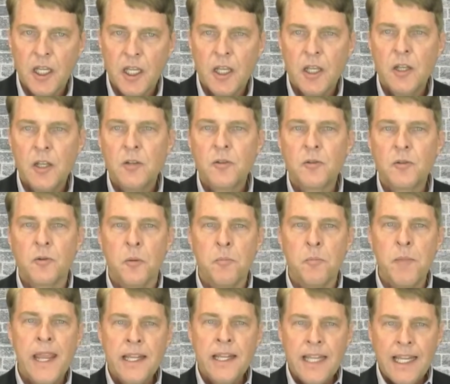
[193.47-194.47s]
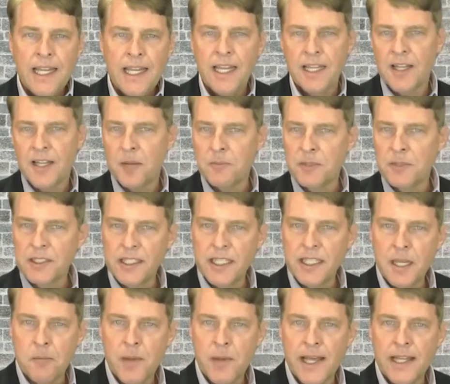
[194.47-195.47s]
To remain economically
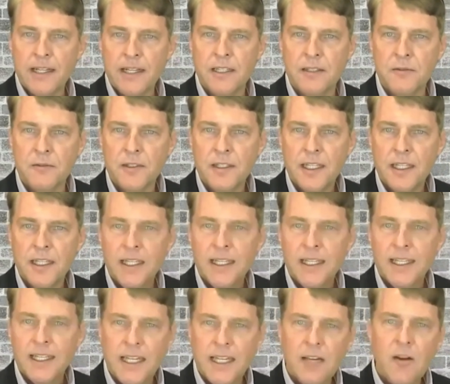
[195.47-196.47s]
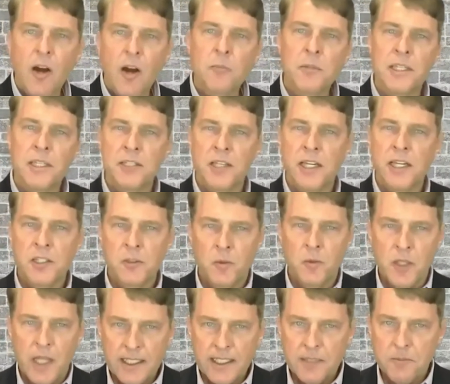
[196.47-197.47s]
competitive, decarbonization will
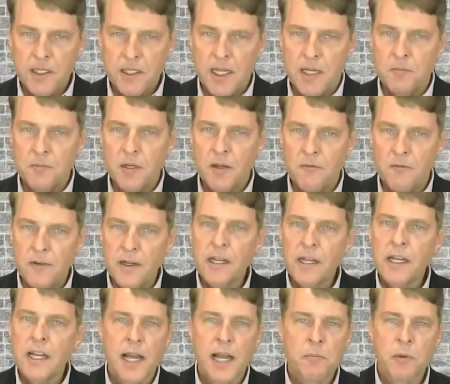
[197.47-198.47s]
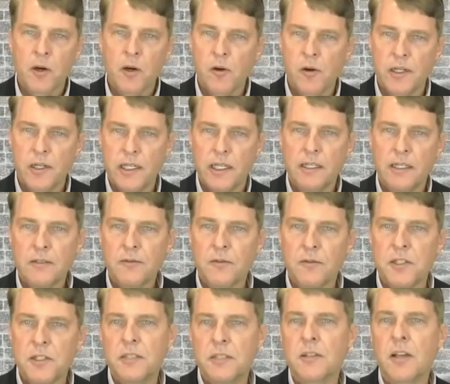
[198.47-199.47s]
likely become a very high priority for
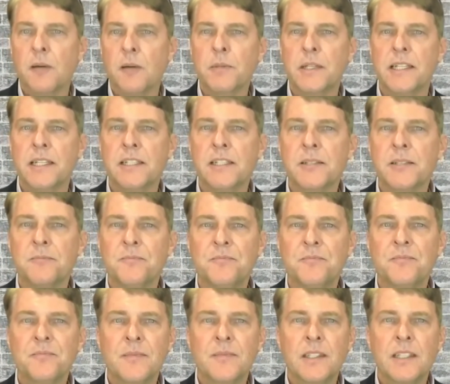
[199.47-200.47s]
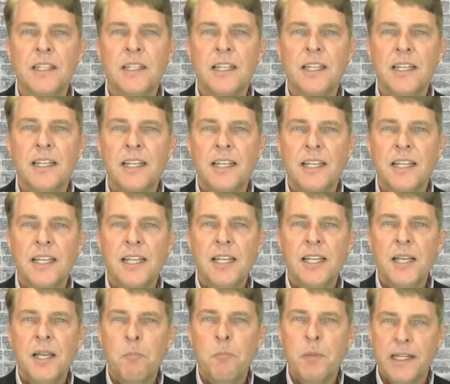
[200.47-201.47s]
steel companies.
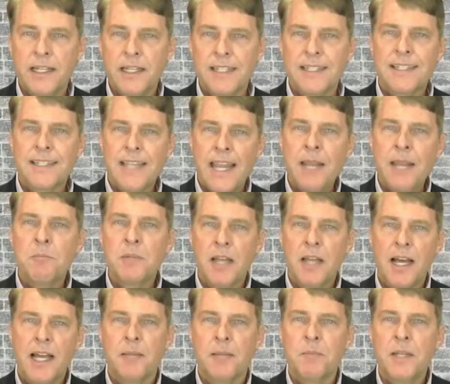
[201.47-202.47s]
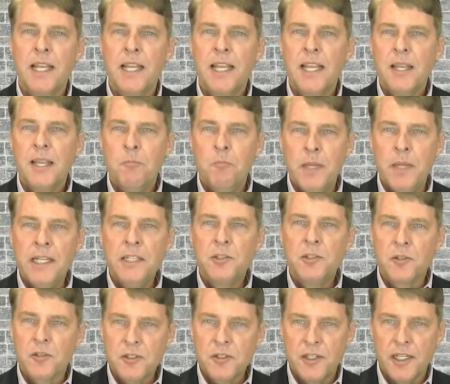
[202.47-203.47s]
But at the same time, many
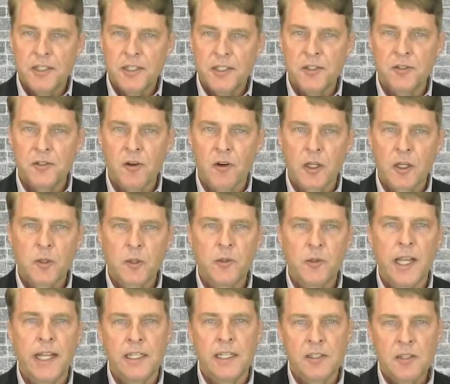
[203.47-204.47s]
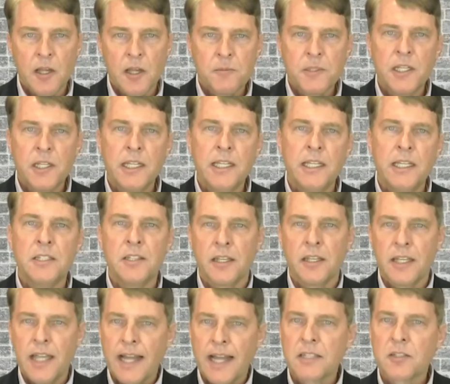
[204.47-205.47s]
jurisdictions are creating subsidies and
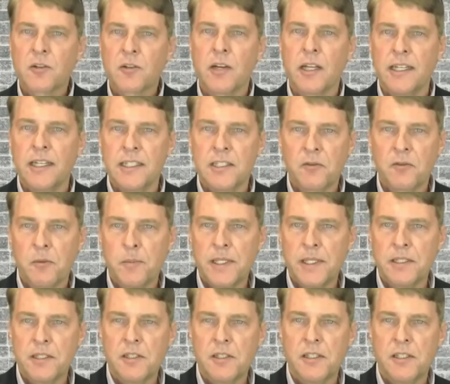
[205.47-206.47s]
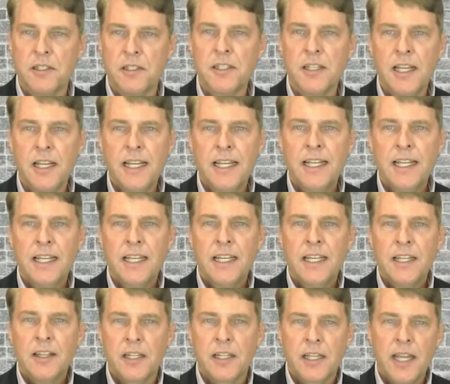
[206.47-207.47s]
tax credits for businesses
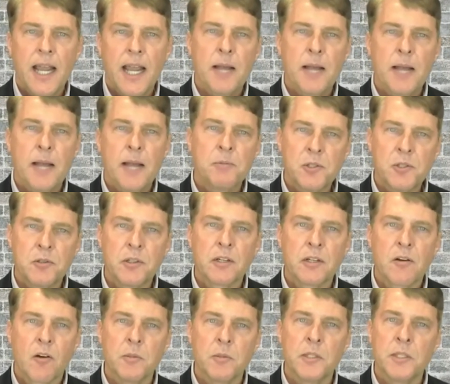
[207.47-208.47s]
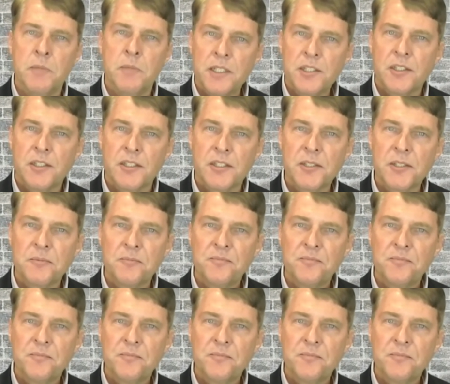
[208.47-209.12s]
that capture their carbon emissions.